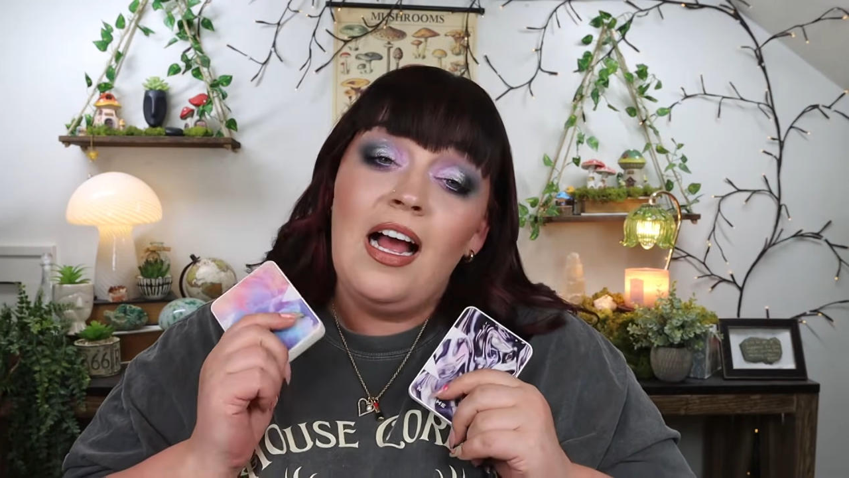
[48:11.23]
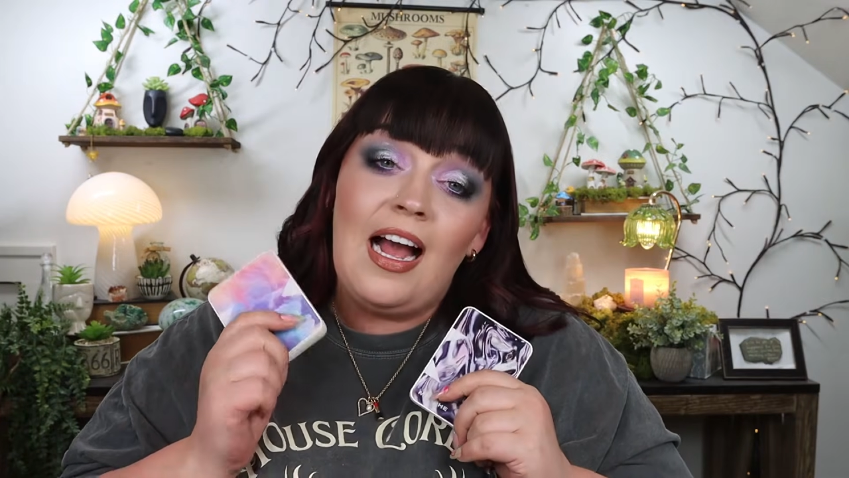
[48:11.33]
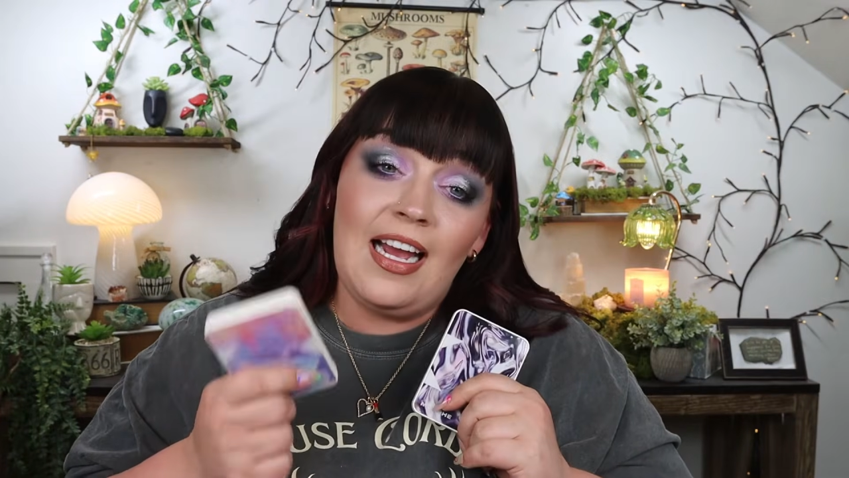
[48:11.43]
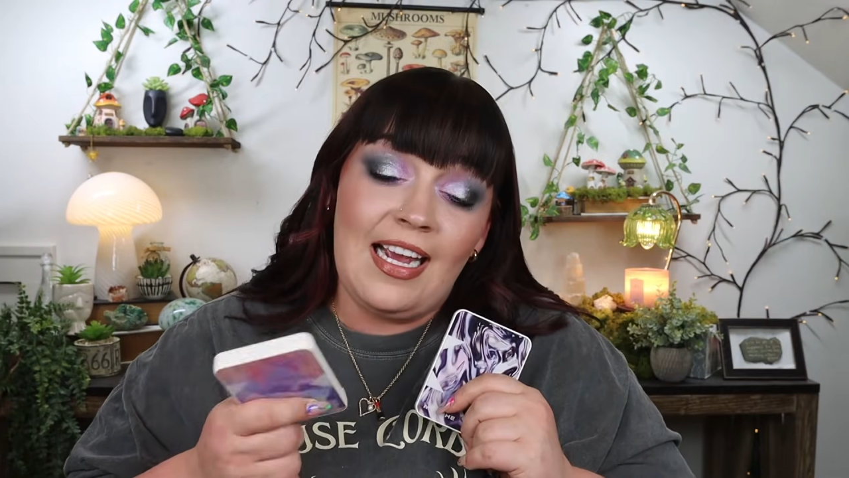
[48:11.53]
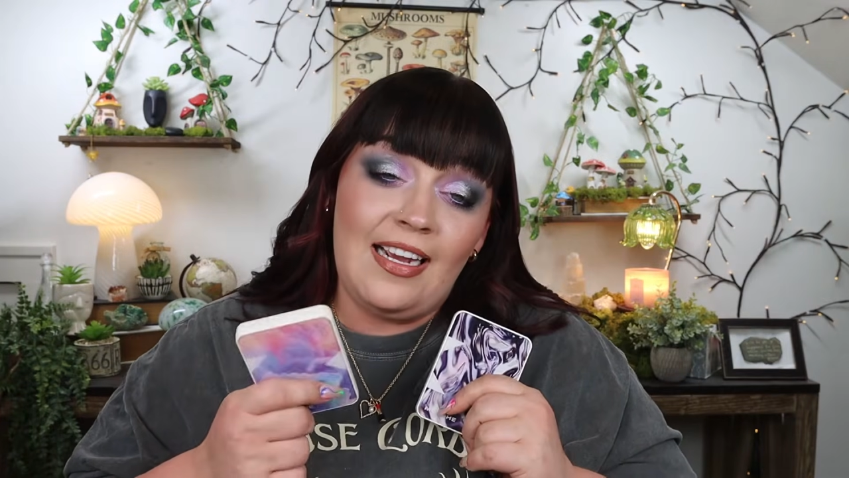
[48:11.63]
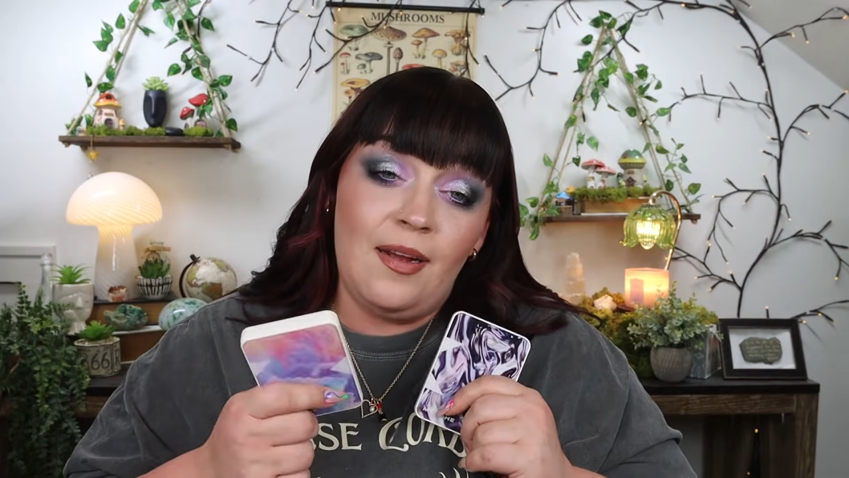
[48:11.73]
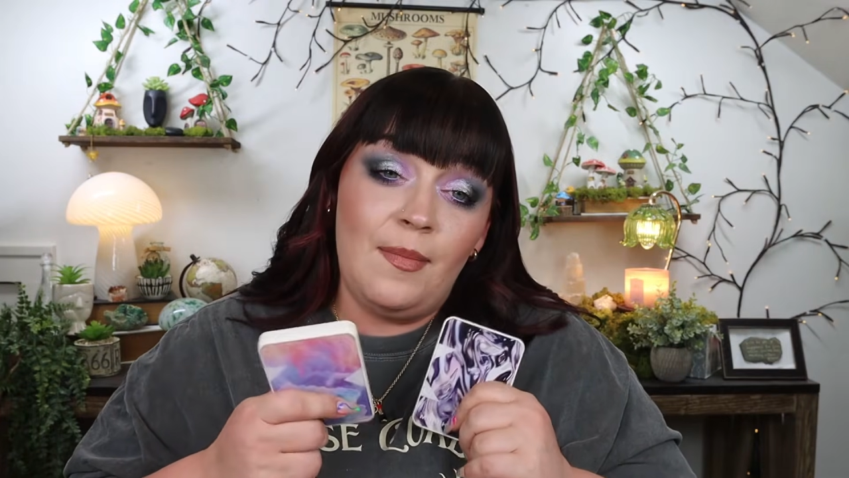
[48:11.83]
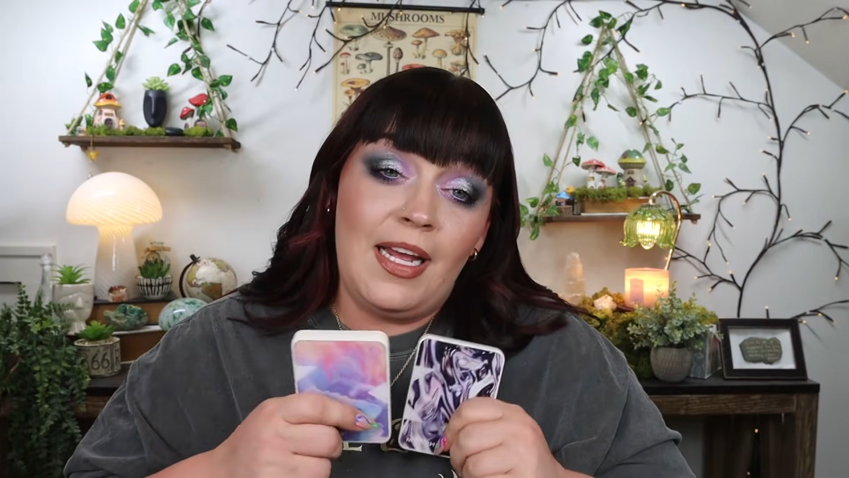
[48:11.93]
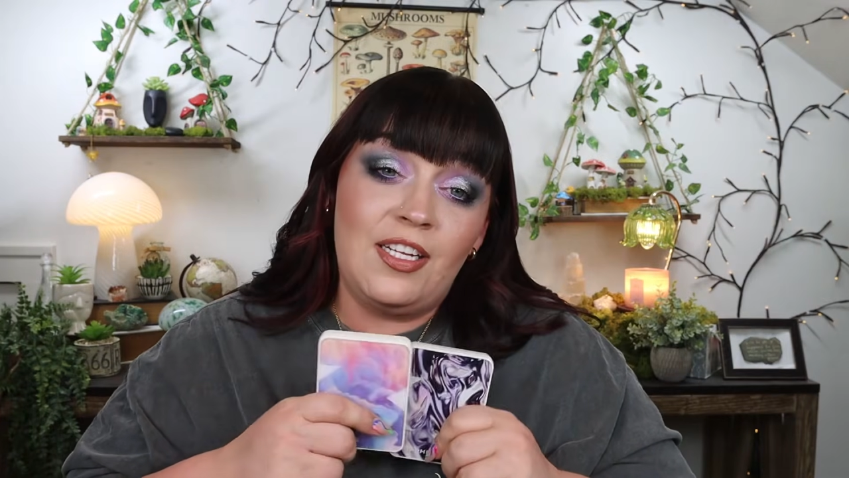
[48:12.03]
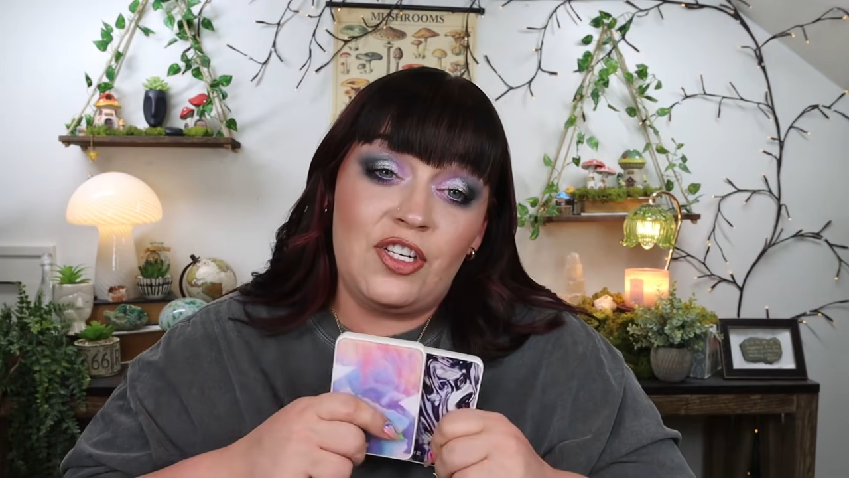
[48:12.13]
I
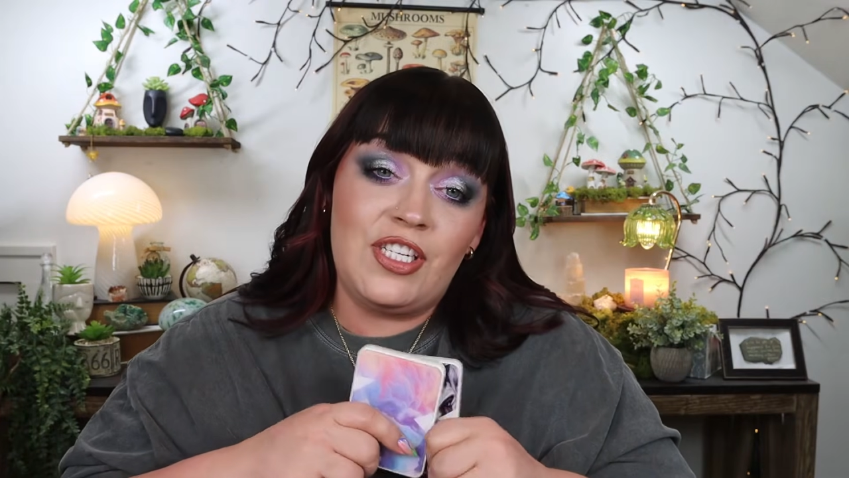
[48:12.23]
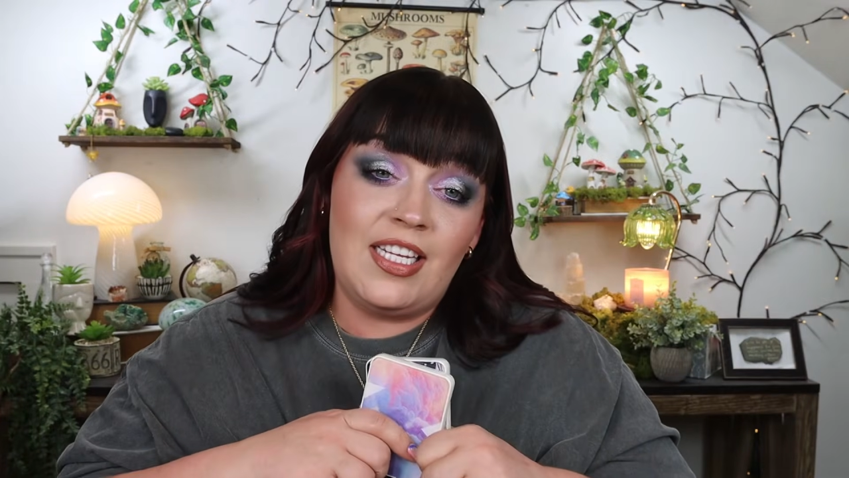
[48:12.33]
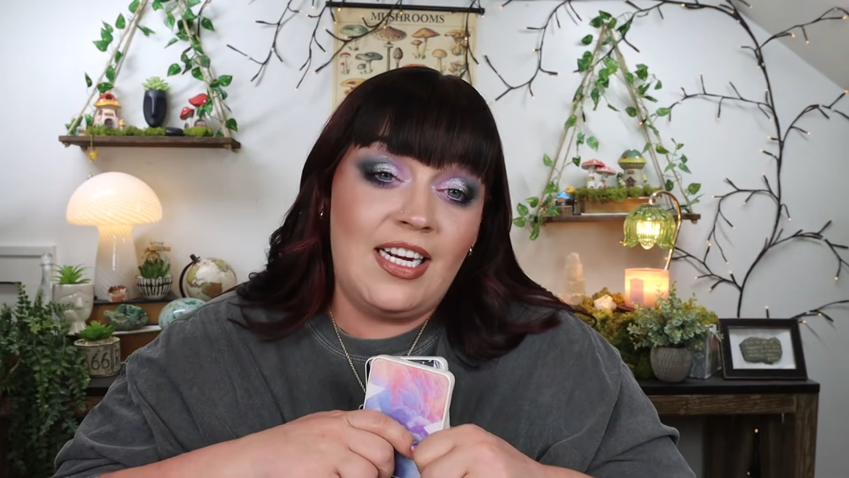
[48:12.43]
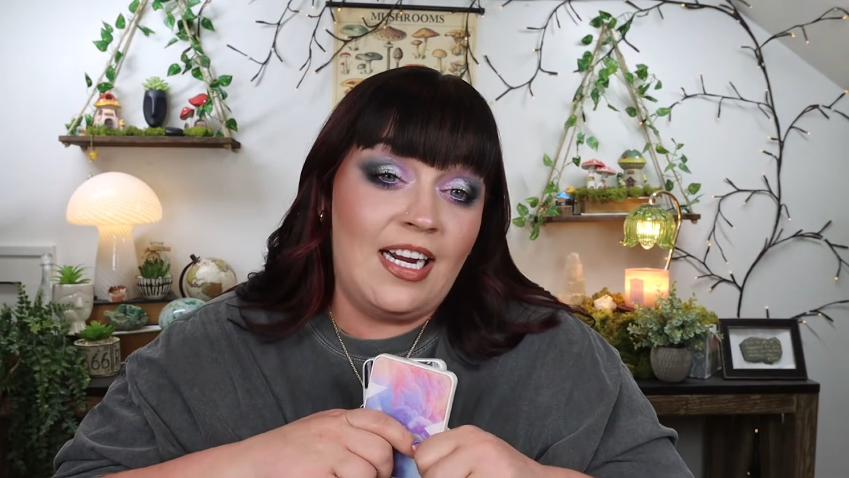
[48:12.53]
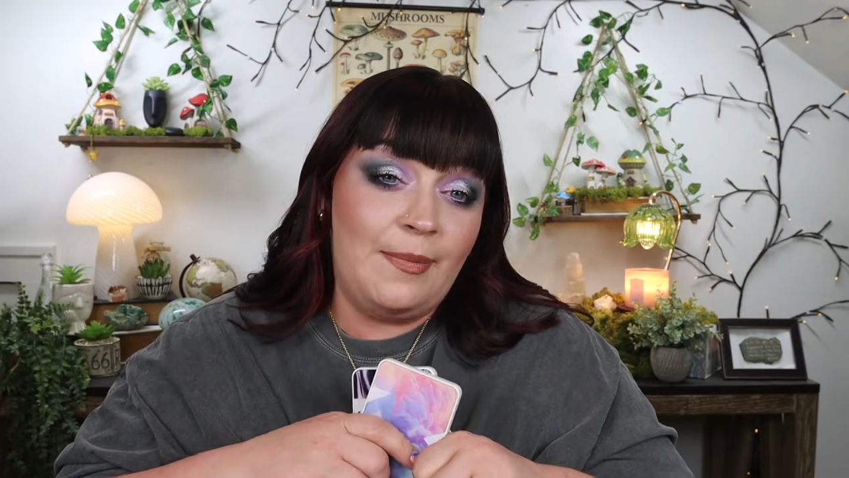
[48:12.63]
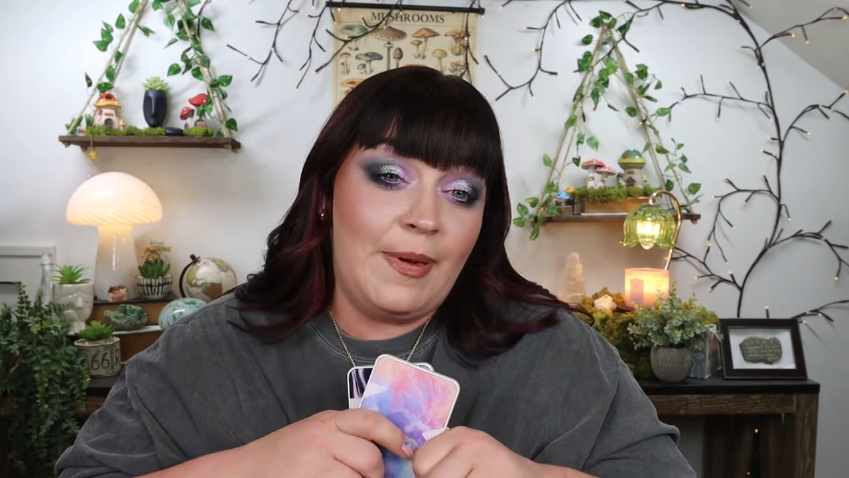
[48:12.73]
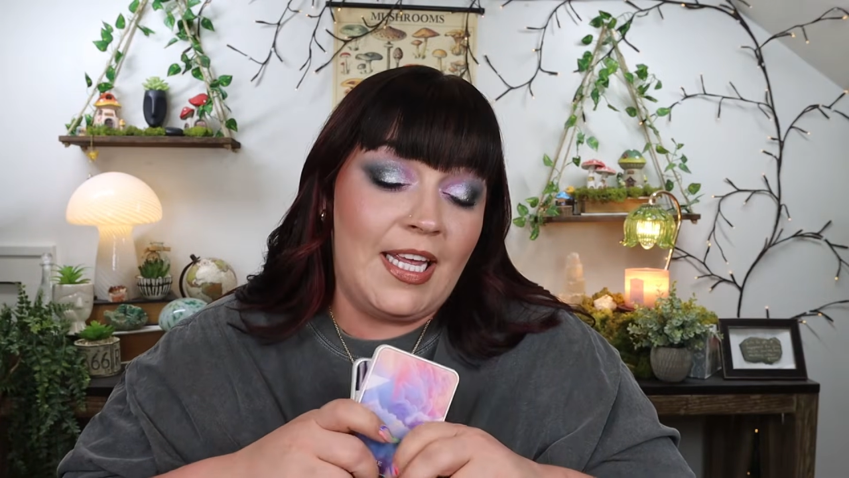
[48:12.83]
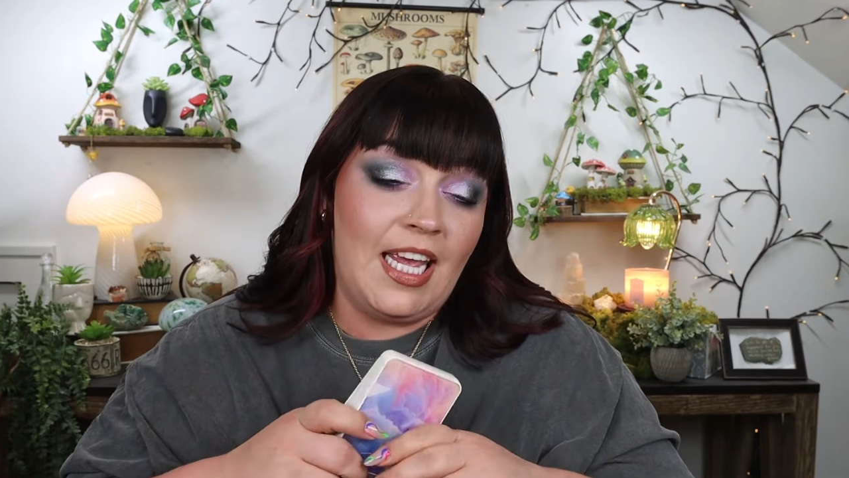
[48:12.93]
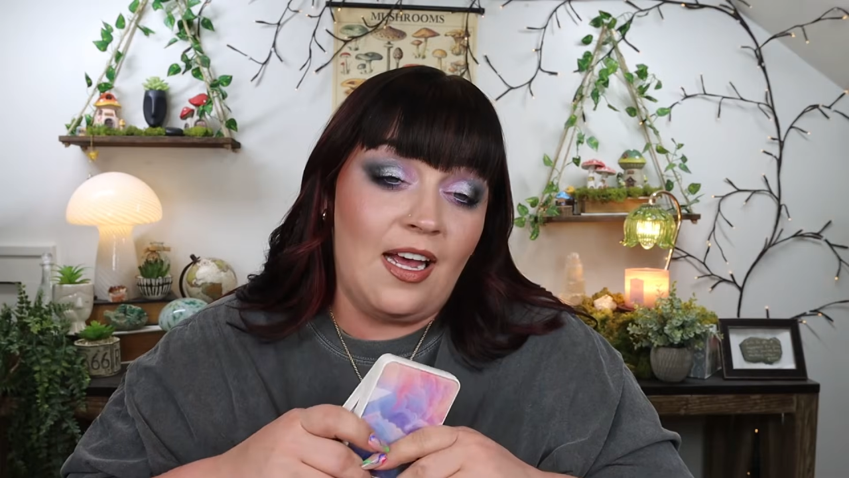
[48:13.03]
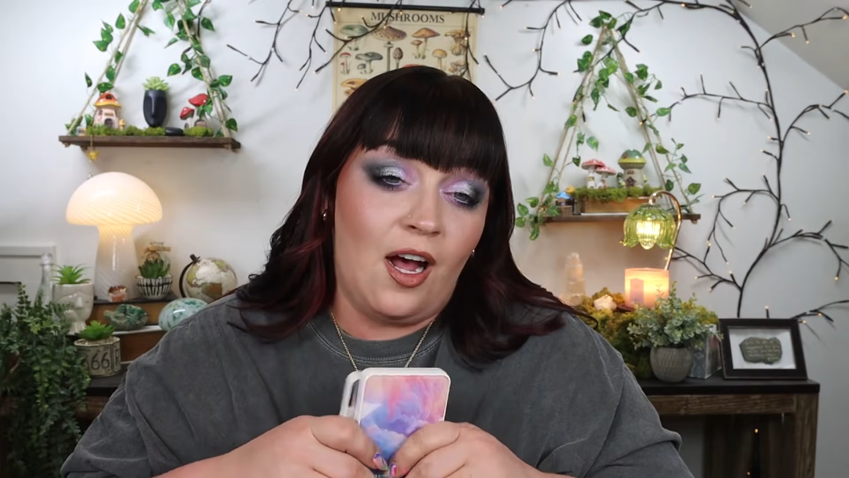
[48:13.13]
am interested in
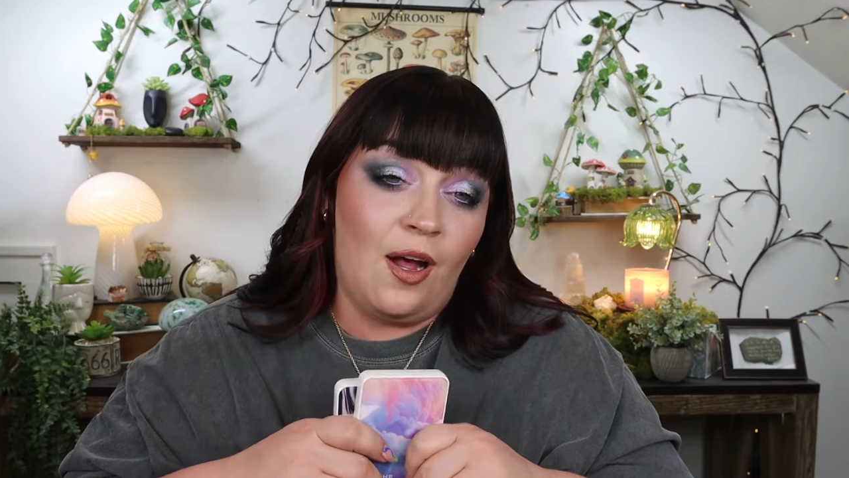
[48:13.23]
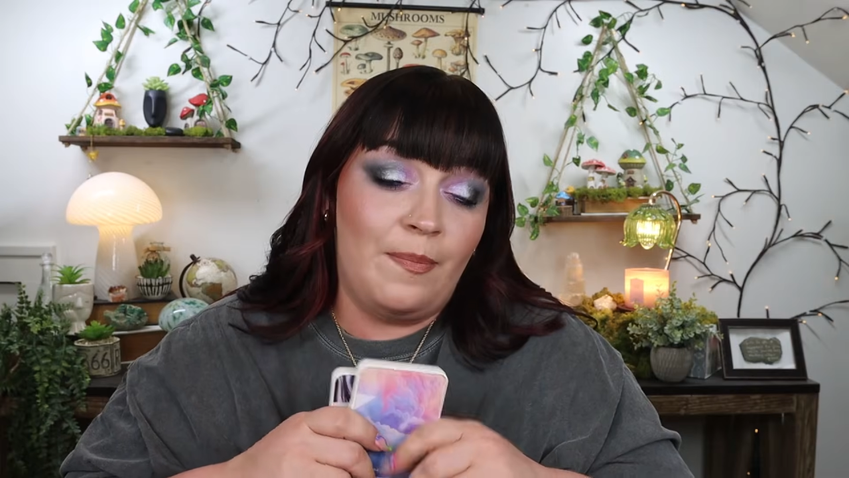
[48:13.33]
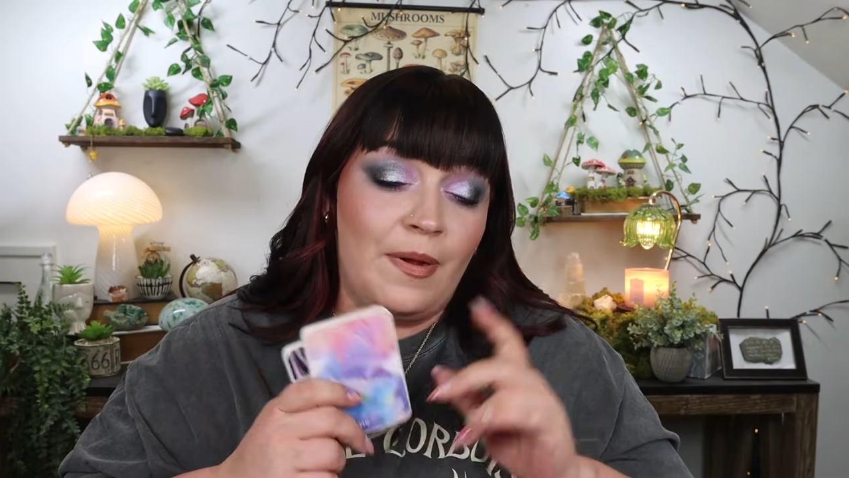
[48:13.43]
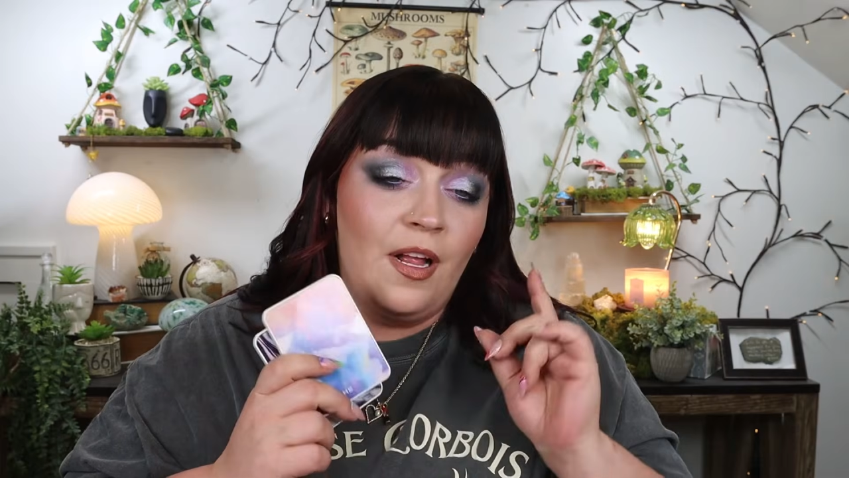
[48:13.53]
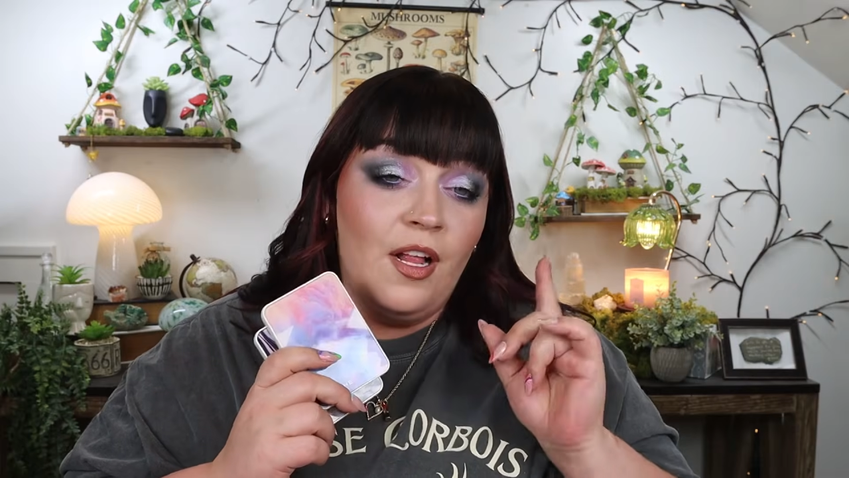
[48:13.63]
picking up